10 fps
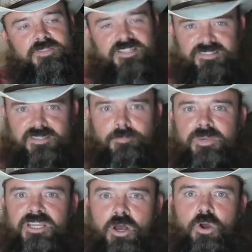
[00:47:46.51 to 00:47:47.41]
that
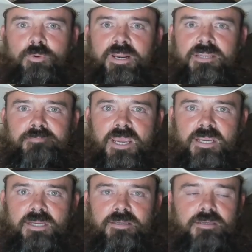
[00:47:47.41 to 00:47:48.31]
somebody already
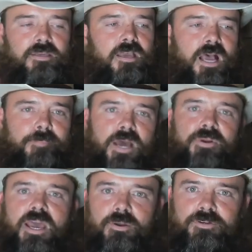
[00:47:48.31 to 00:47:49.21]
made about
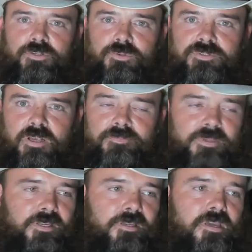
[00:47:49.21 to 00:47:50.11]
how to do
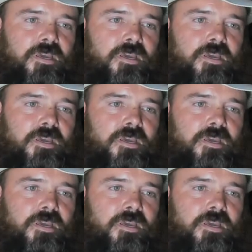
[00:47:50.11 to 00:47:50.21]
something,